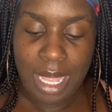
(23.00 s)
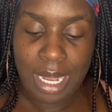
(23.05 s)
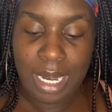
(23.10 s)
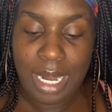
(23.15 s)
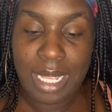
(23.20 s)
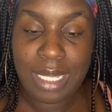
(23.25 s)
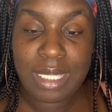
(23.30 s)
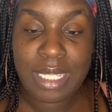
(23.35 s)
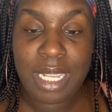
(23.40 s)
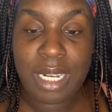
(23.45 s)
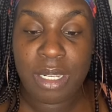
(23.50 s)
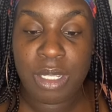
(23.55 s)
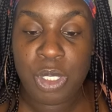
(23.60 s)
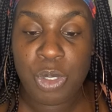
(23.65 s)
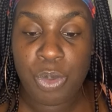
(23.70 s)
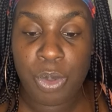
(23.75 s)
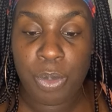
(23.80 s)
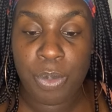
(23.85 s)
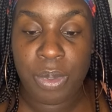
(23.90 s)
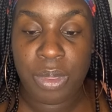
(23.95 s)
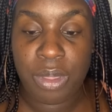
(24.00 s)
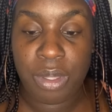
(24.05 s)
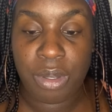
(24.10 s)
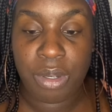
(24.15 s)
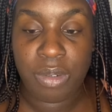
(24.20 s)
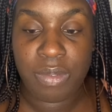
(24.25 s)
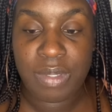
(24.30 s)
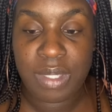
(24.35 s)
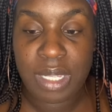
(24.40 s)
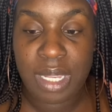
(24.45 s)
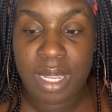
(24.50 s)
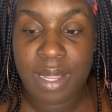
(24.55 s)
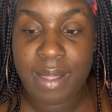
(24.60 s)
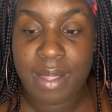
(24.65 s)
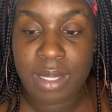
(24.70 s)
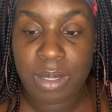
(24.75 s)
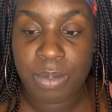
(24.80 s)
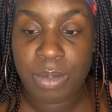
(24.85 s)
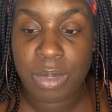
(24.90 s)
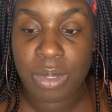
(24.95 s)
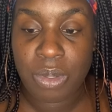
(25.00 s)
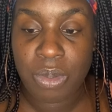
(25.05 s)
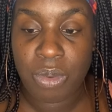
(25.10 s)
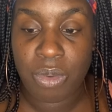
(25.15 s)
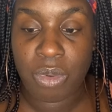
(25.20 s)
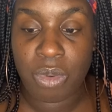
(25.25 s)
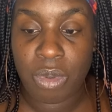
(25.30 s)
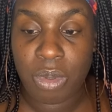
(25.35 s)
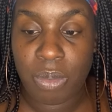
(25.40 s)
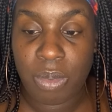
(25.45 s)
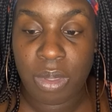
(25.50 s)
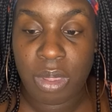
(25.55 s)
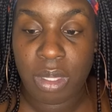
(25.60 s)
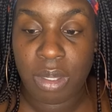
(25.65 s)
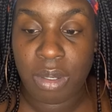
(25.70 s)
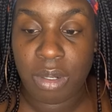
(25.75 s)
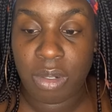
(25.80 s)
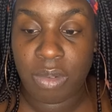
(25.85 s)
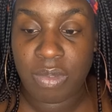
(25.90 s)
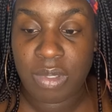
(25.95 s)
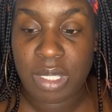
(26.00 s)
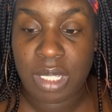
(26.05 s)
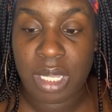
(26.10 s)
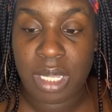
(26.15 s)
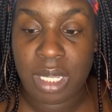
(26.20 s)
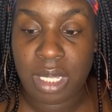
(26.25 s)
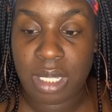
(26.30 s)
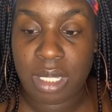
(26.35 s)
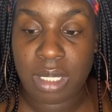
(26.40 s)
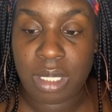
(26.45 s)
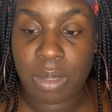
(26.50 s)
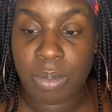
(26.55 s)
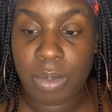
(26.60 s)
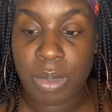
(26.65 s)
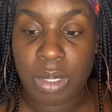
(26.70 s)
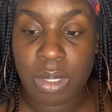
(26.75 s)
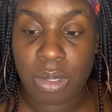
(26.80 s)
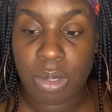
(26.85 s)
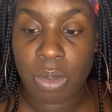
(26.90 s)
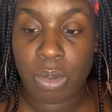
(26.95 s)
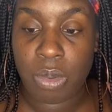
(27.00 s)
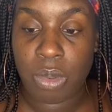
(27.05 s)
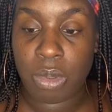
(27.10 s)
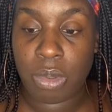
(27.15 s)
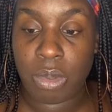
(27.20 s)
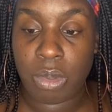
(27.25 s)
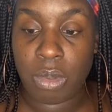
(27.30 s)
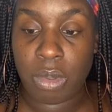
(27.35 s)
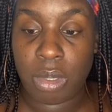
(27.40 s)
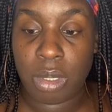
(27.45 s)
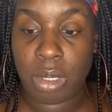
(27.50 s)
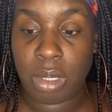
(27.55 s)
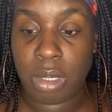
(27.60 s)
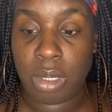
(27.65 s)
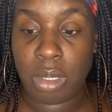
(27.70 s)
Let's get into it with the Earth signs. What's going on with the Earth signs? What's going on?